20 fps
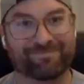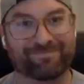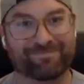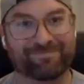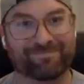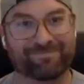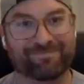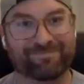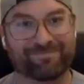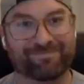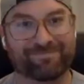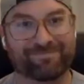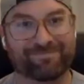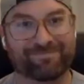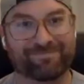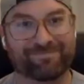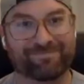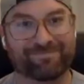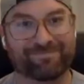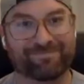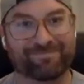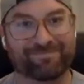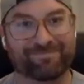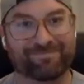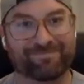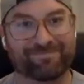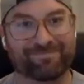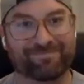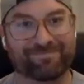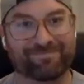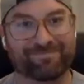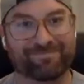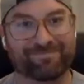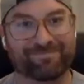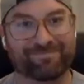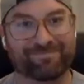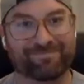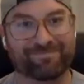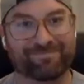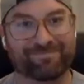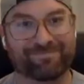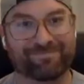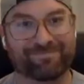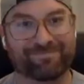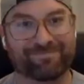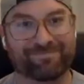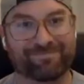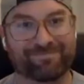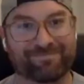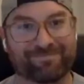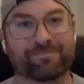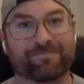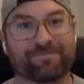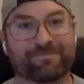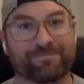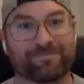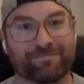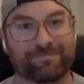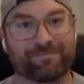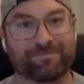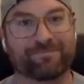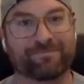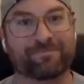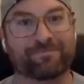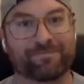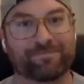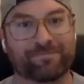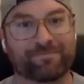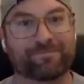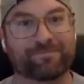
(silent)